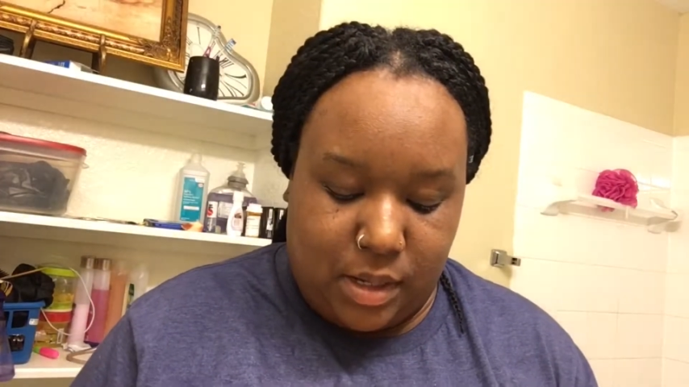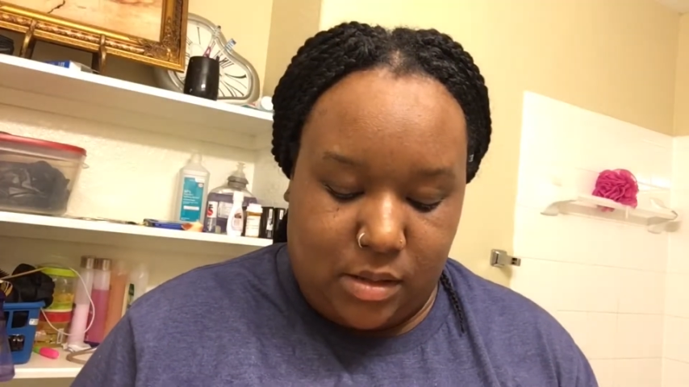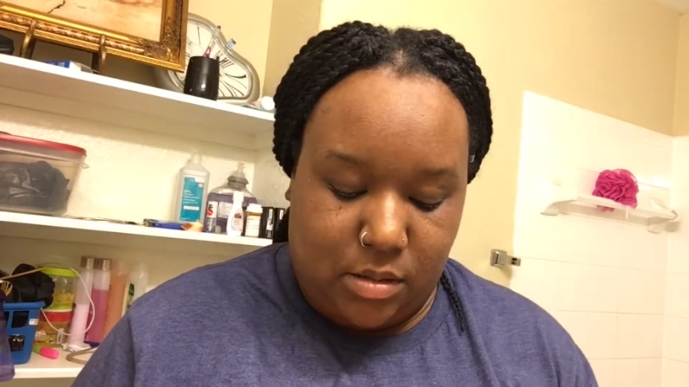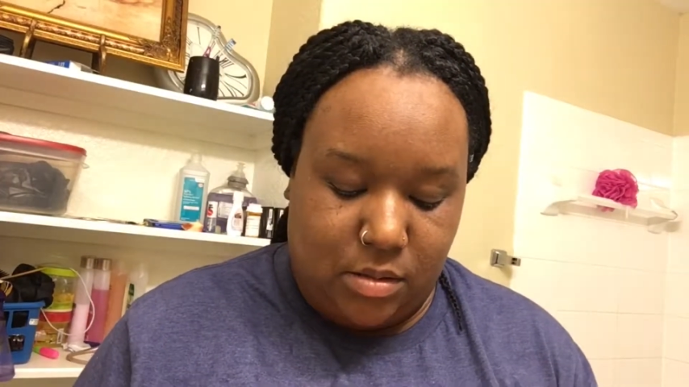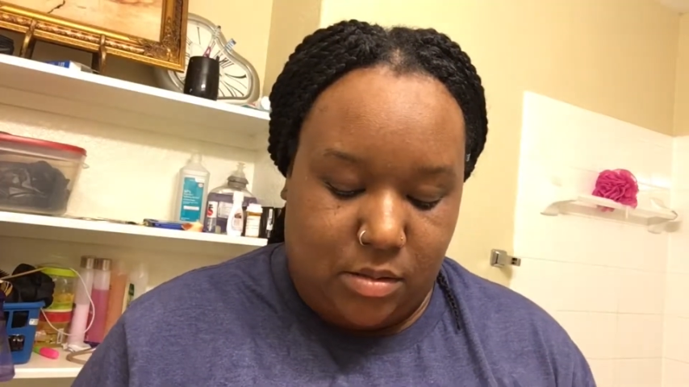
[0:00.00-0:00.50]
about
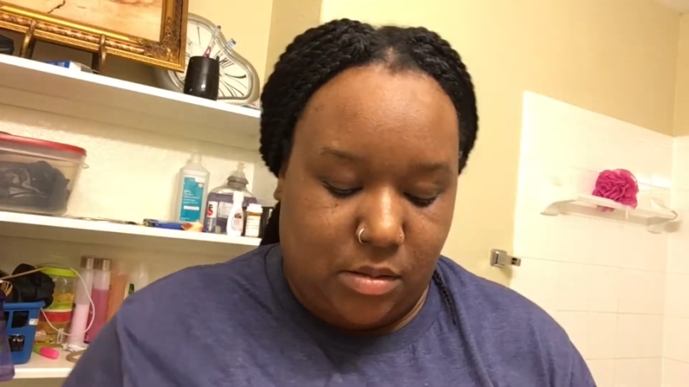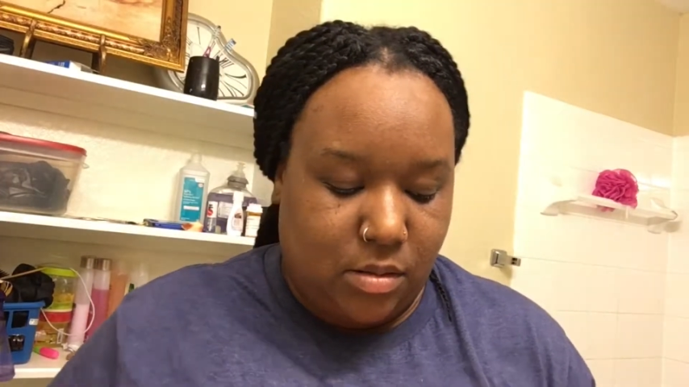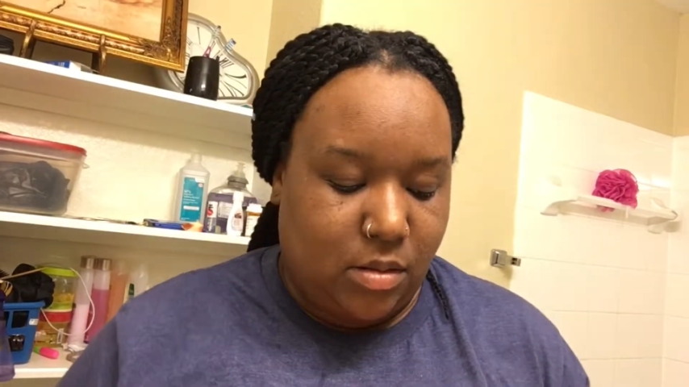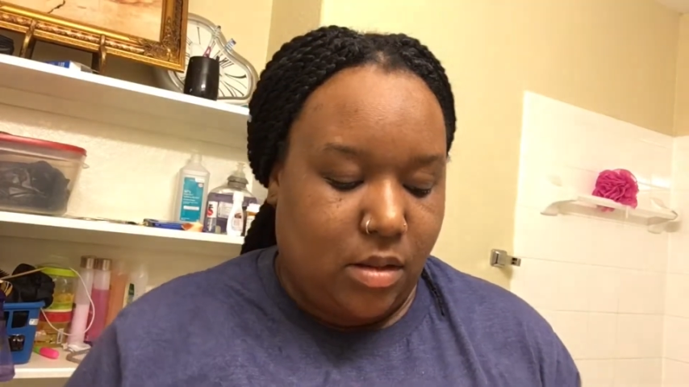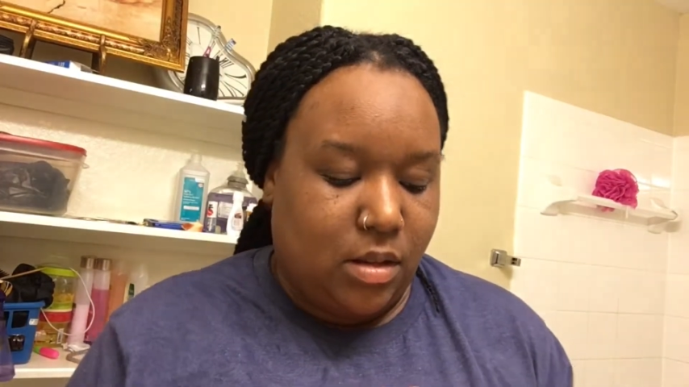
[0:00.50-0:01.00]

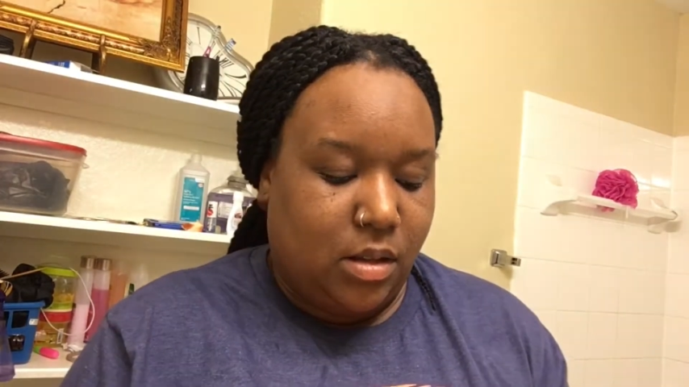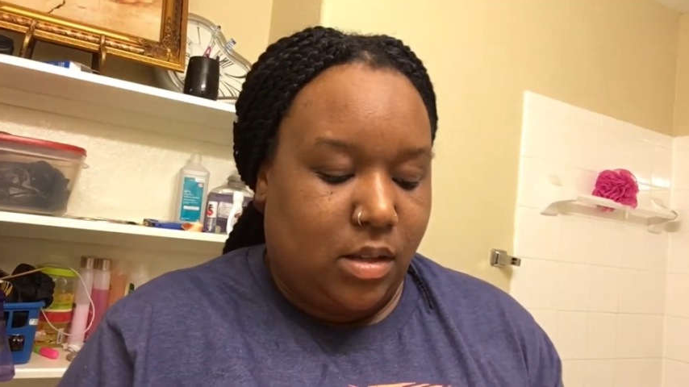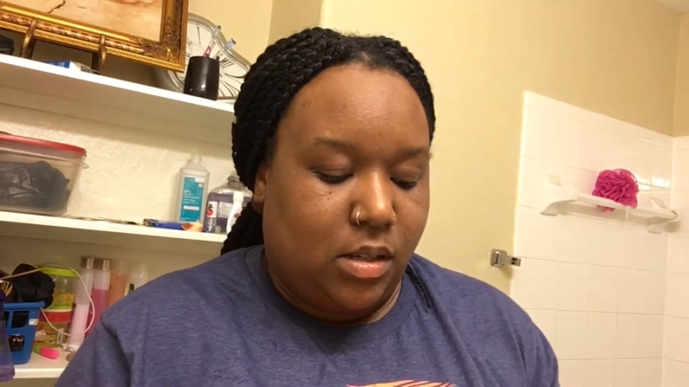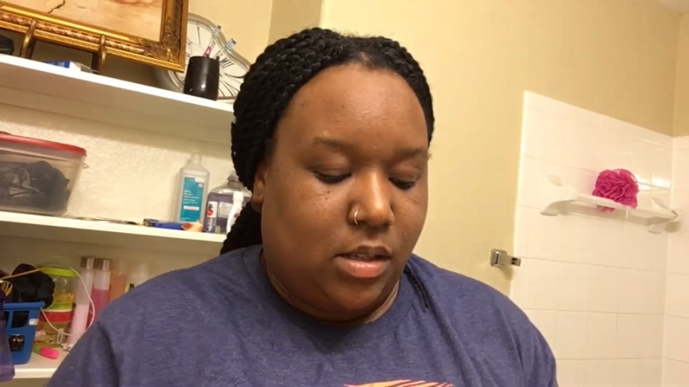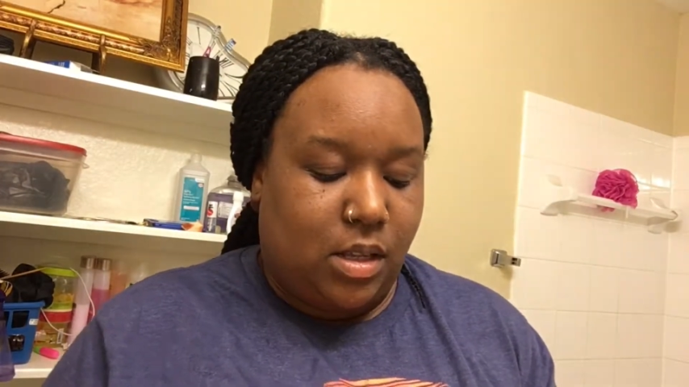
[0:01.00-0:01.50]

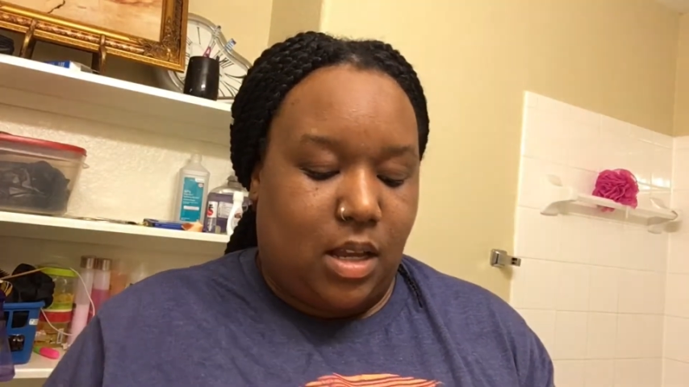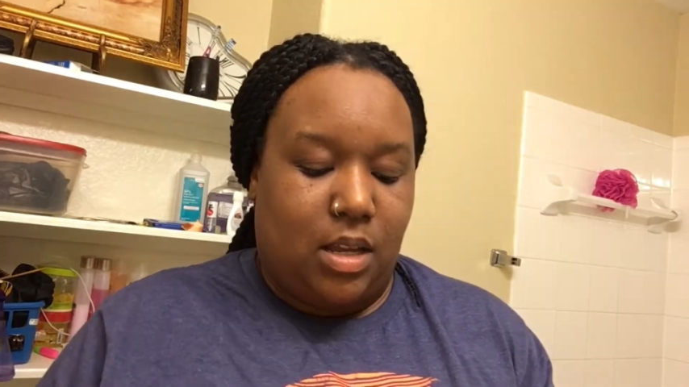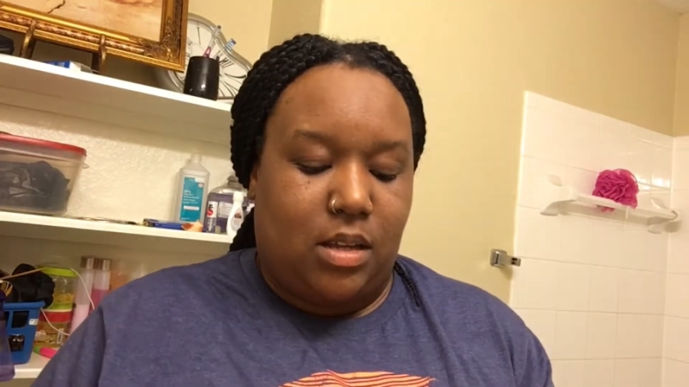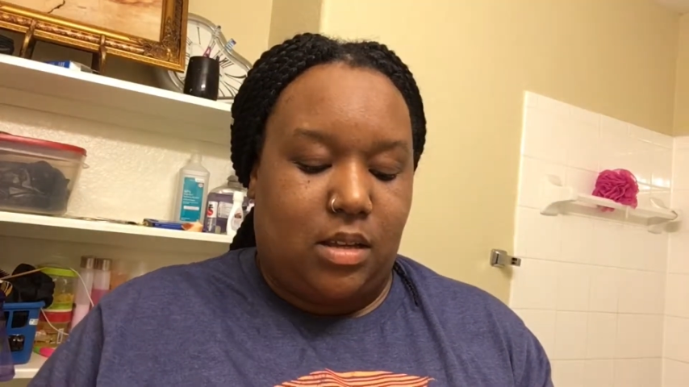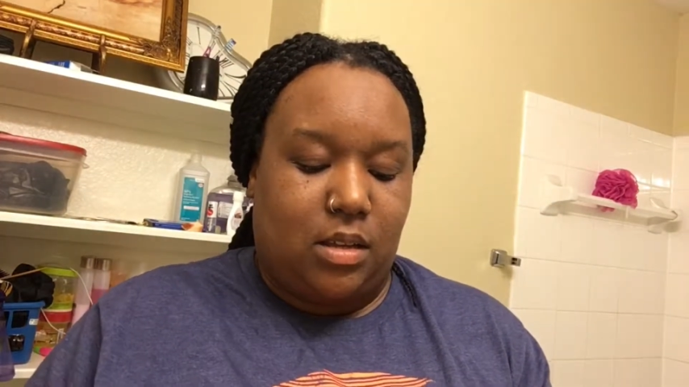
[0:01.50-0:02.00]
to take